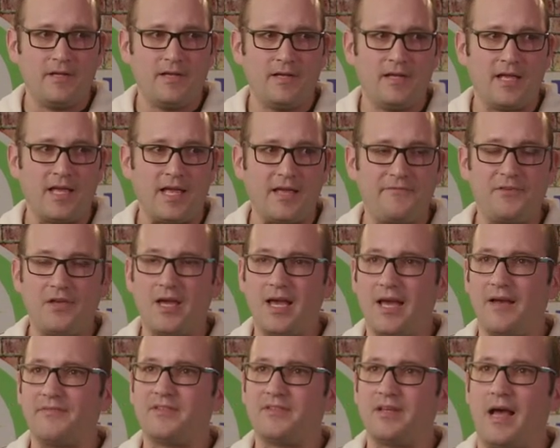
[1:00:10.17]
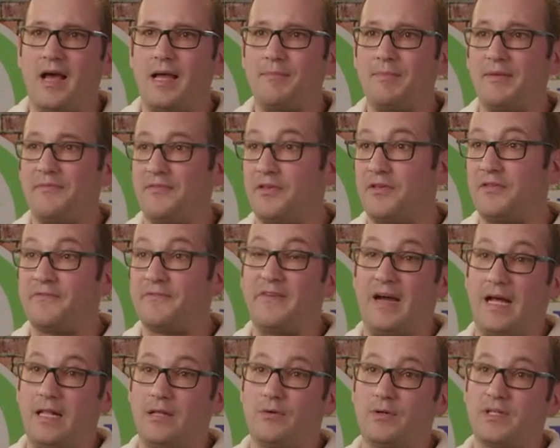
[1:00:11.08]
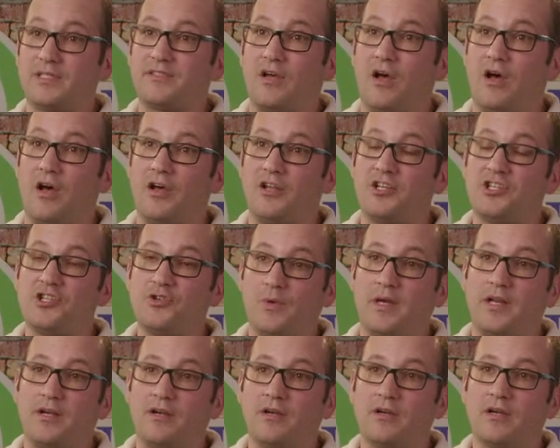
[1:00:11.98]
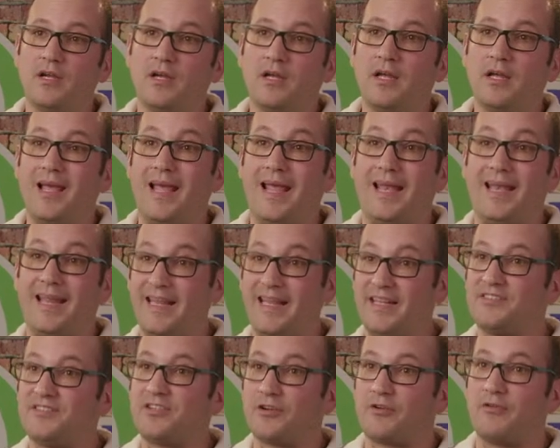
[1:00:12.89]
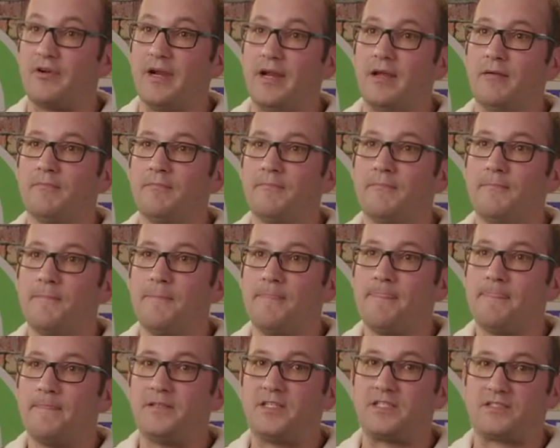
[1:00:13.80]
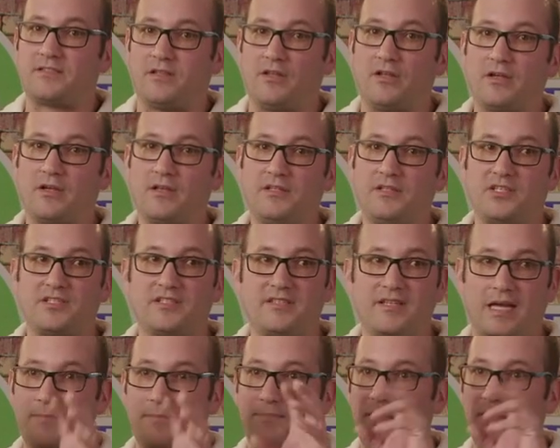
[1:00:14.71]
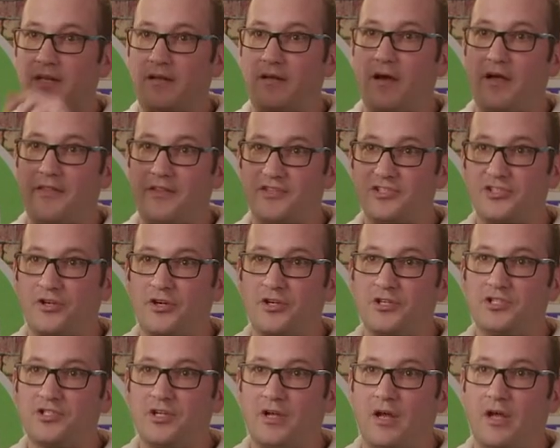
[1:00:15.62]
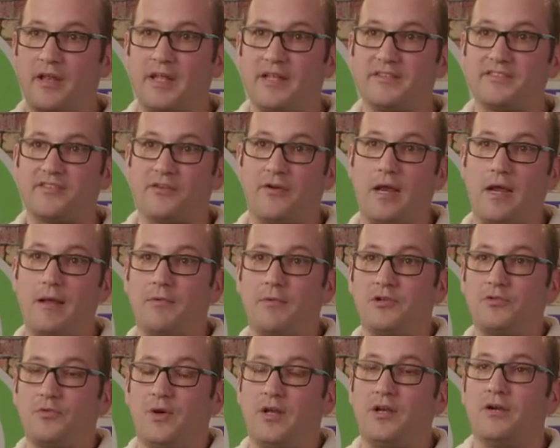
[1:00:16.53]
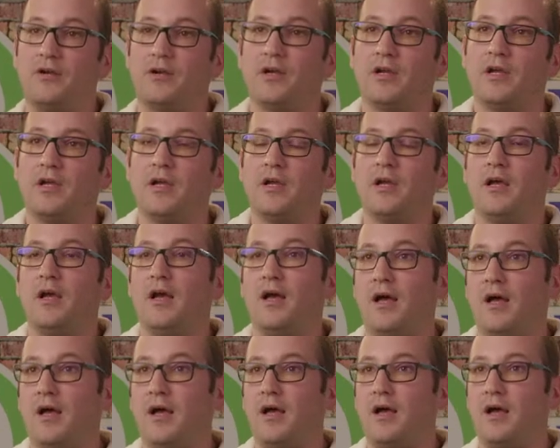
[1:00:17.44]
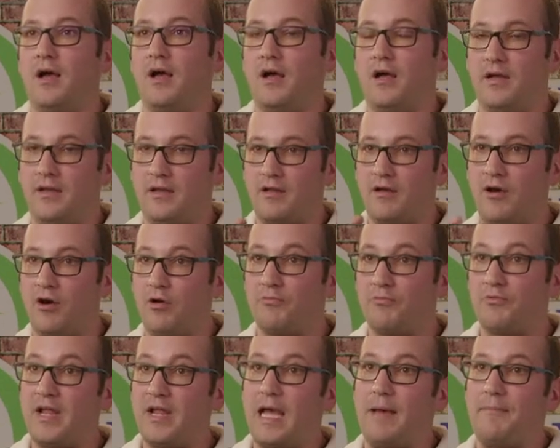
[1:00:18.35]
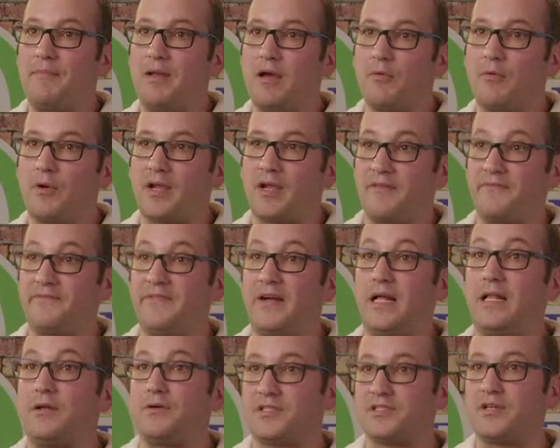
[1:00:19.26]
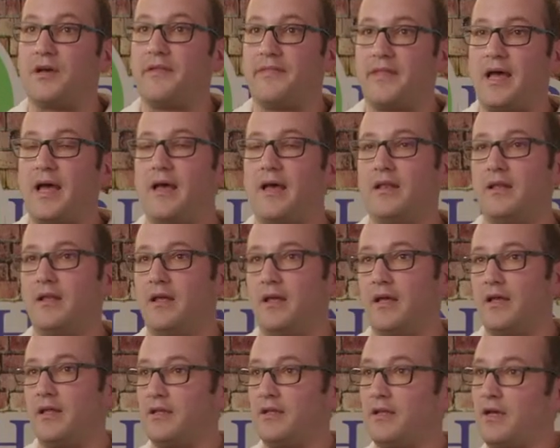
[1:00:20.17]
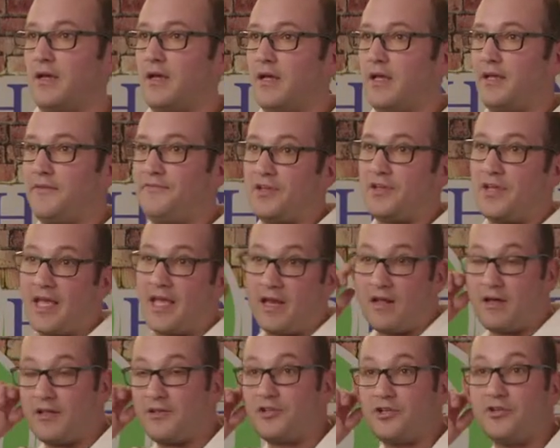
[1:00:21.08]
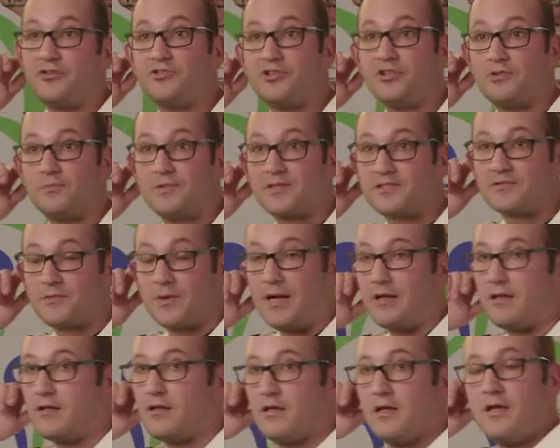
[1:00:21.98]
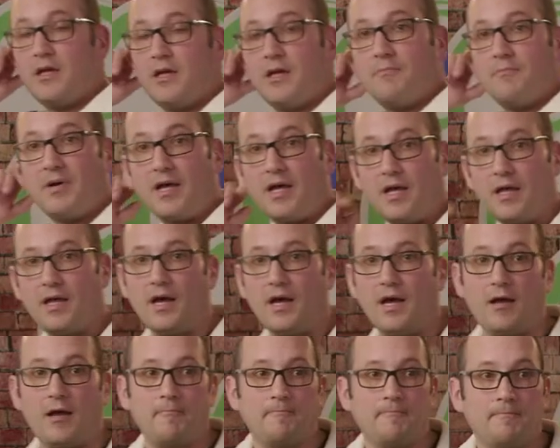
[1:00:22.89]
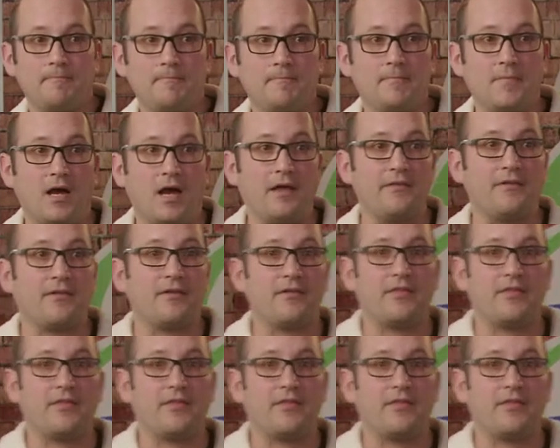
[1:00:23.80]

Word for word: if you have time, if you can follow us on Twitter and Instagram, just look, just type in on the search on Instagram or Twitter uh, on Home Rehab Network and follow us on that, and uh, if you can on YouTube as well. But um, other than